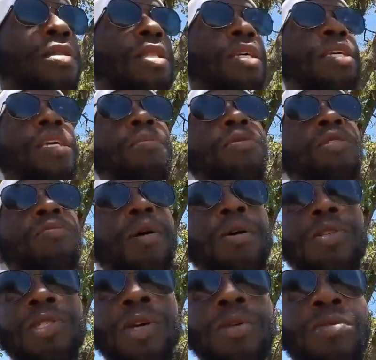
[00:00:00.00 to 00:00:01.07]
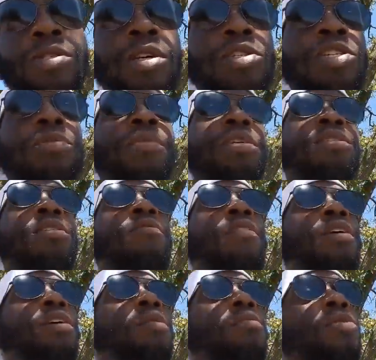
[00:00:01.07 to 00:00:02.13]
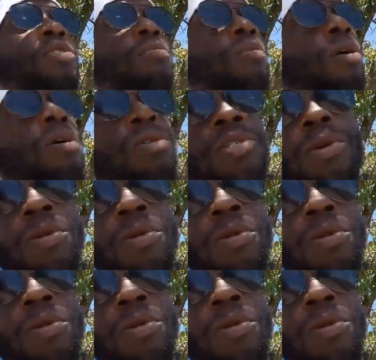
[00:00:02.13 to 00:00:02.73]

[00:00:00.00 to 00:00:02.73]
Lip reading: they keep a small circle, such as myself. I keep a small